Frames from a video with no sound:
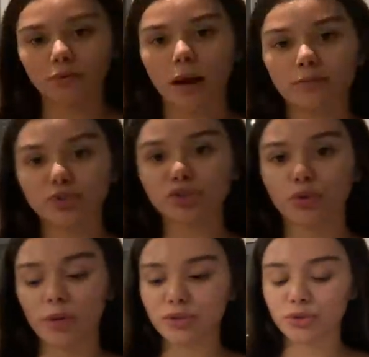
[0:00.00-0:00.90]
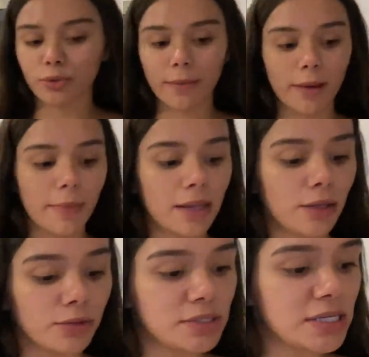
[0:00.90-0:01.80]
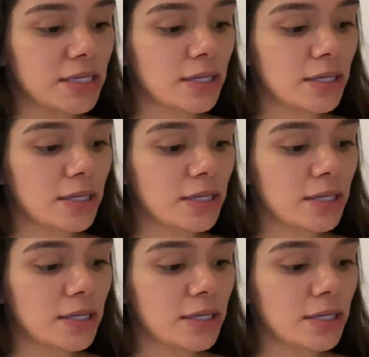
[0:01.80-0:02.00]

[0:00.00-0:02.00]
I'm just going to make my little tea.